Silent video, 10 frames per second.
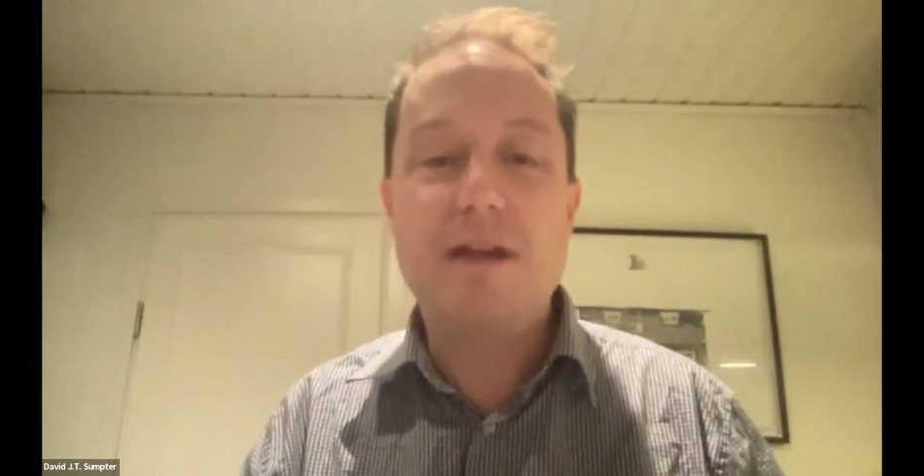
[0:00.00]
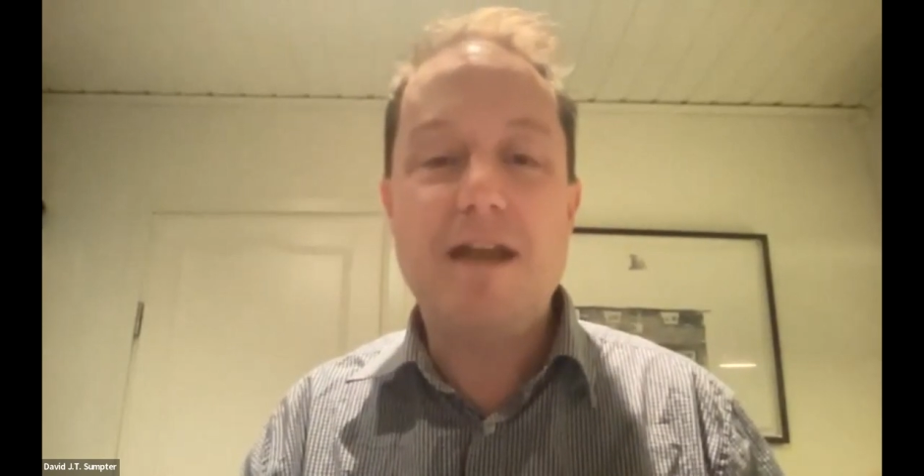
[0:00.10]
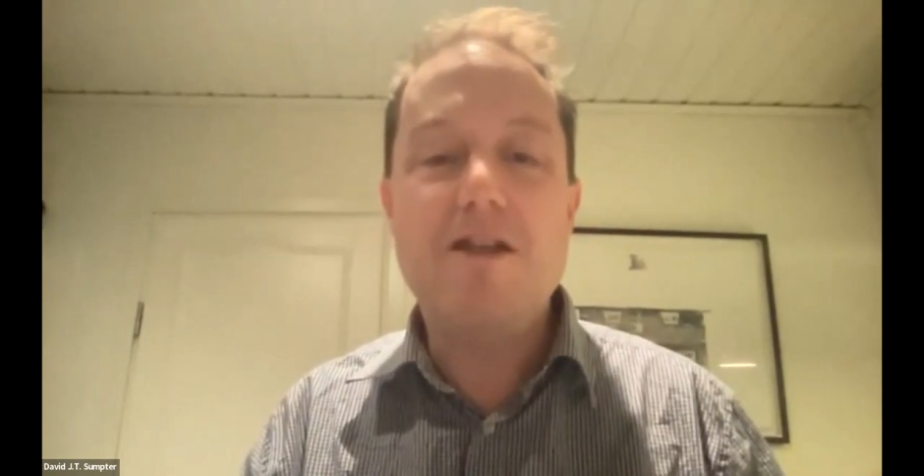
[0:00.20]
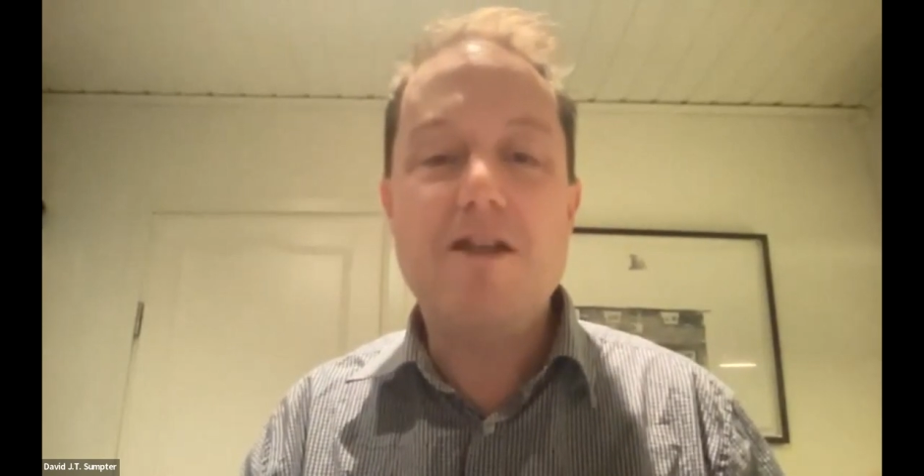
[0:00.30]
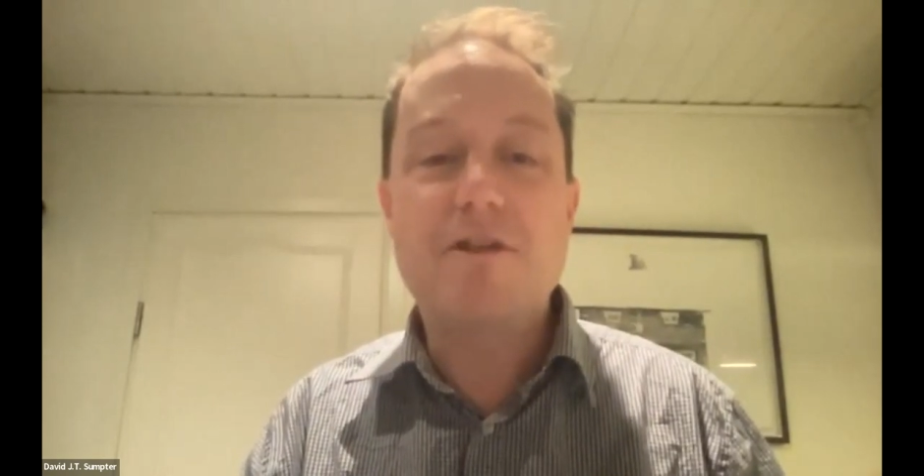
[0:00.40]
an
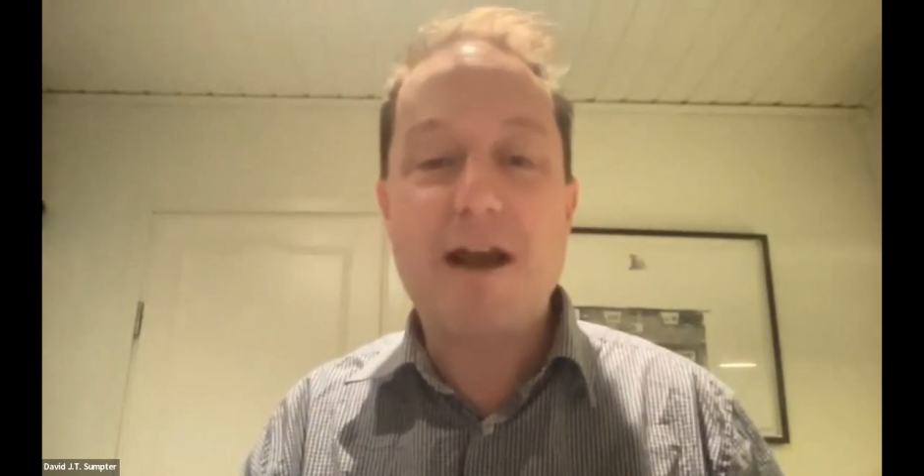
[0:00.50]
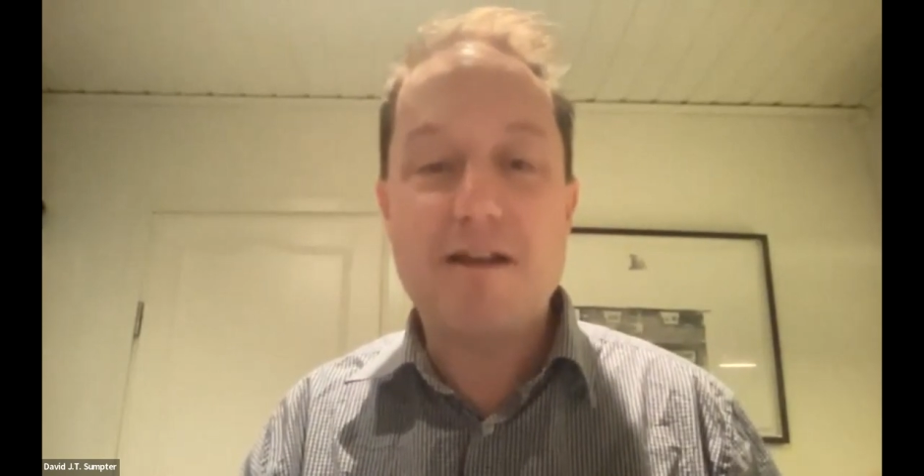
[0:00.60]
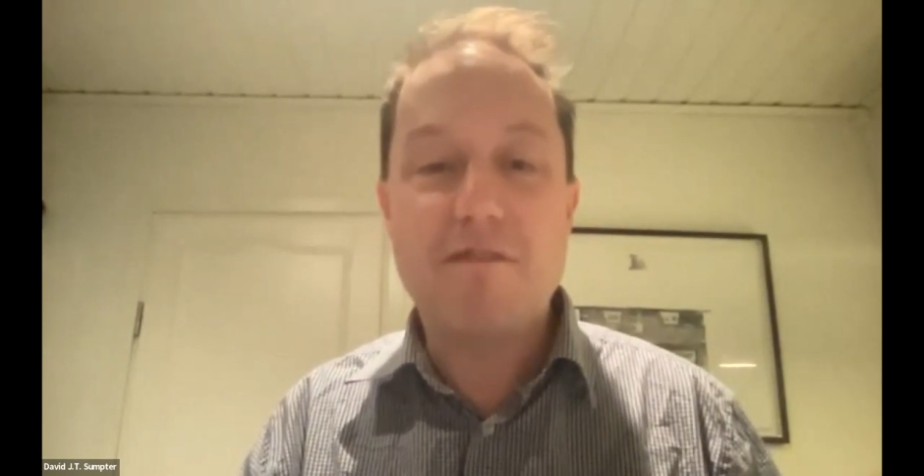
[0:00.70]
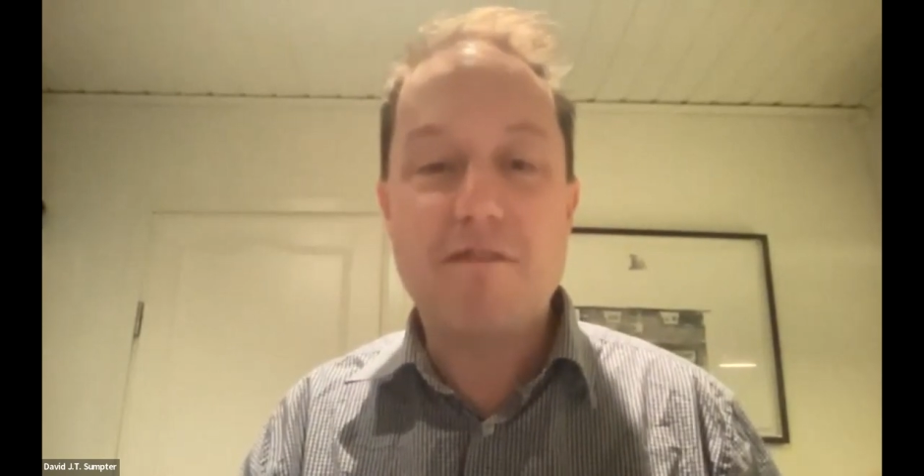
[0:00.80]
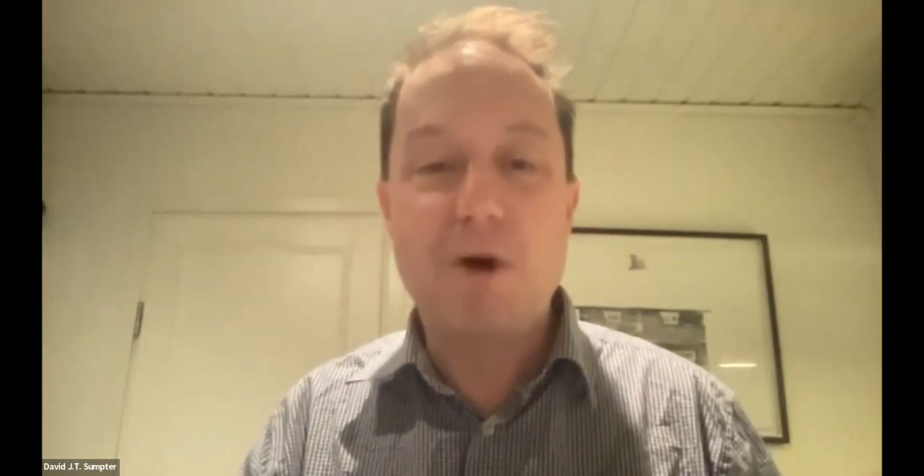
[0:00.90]

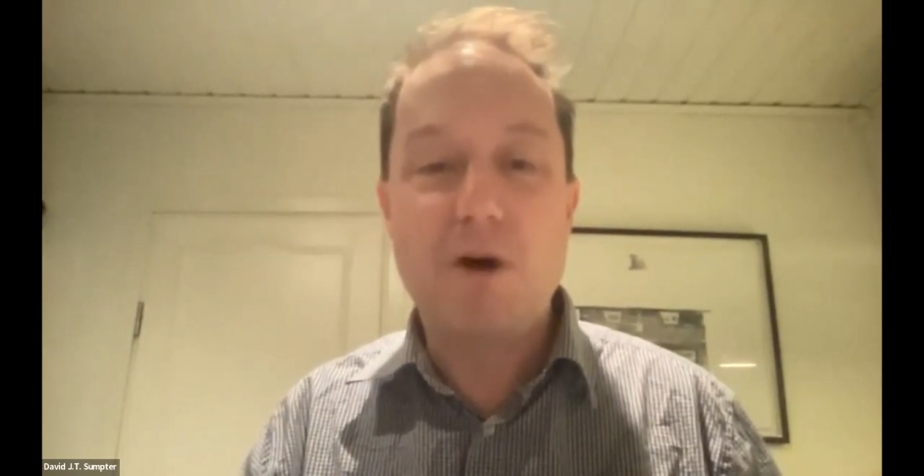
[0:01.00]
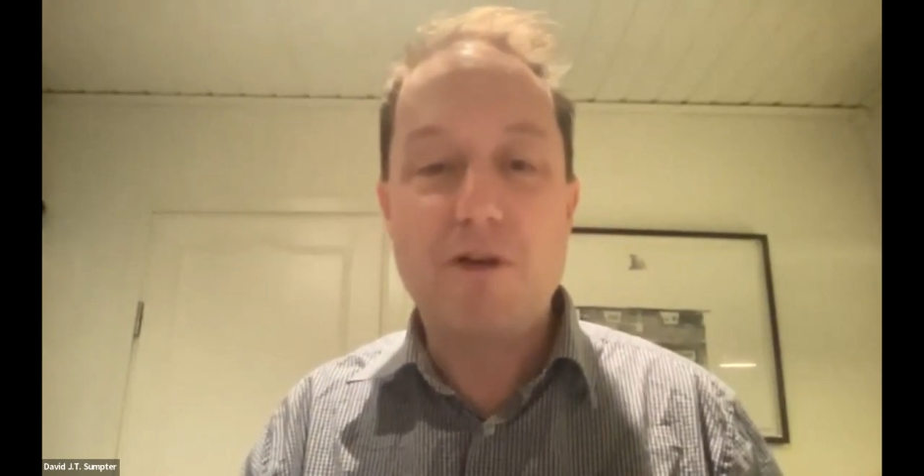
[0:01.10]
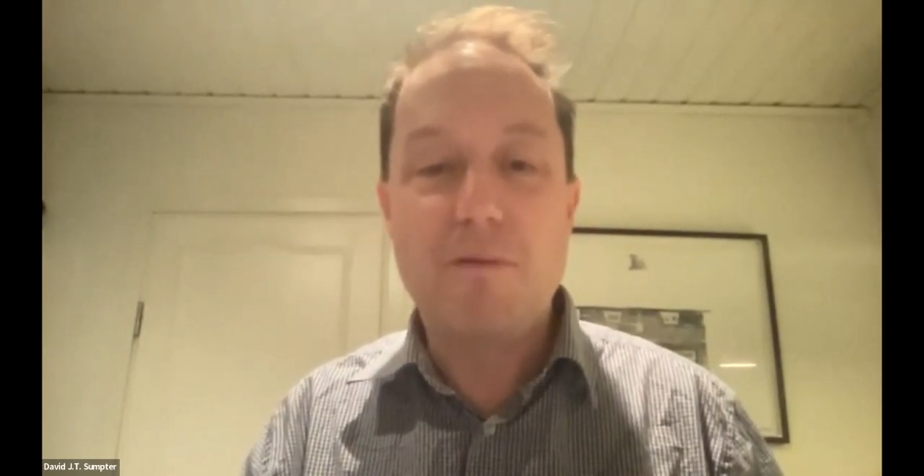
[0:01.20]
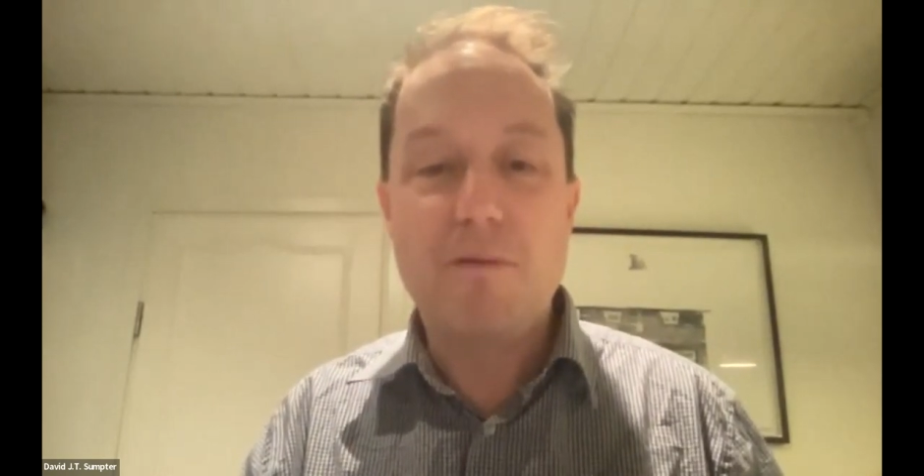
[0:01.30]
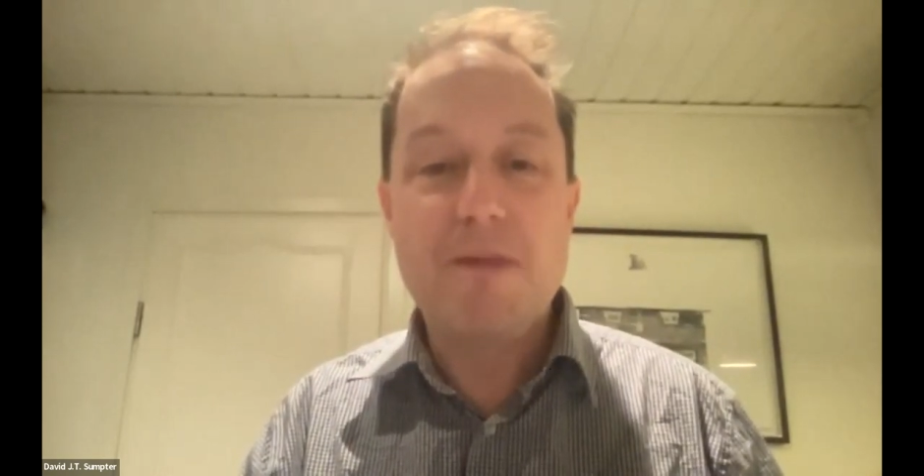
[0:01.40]
interactive
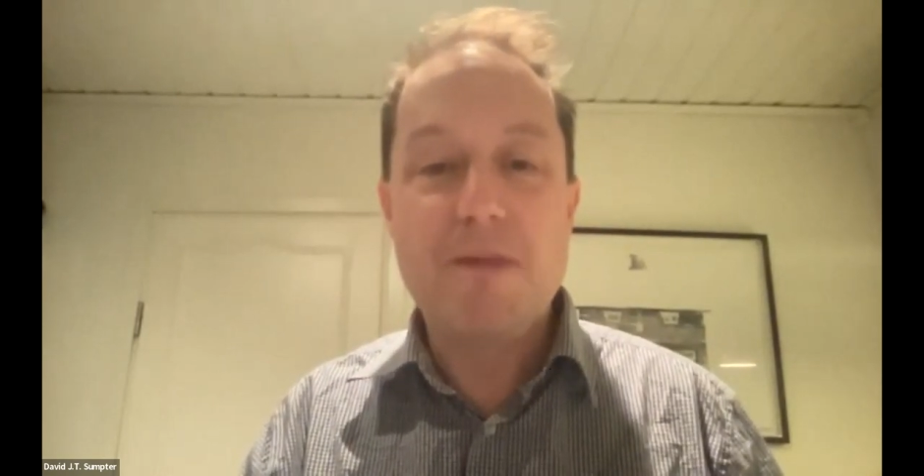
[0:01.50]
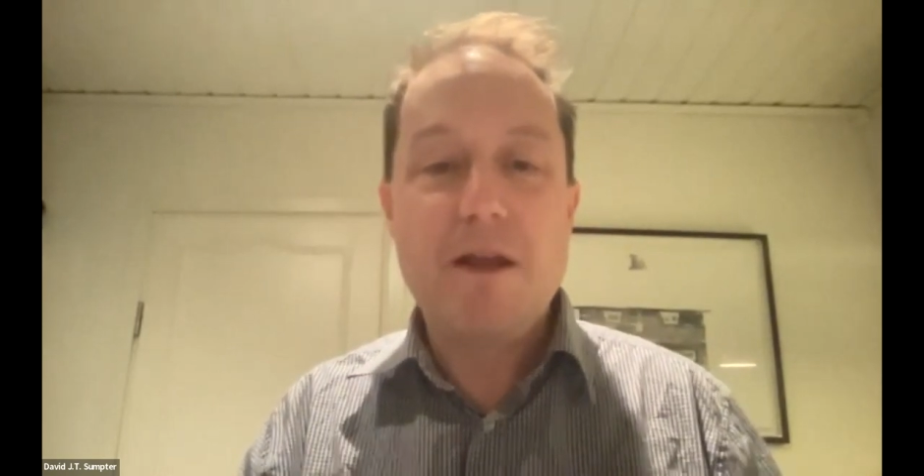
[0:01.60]
model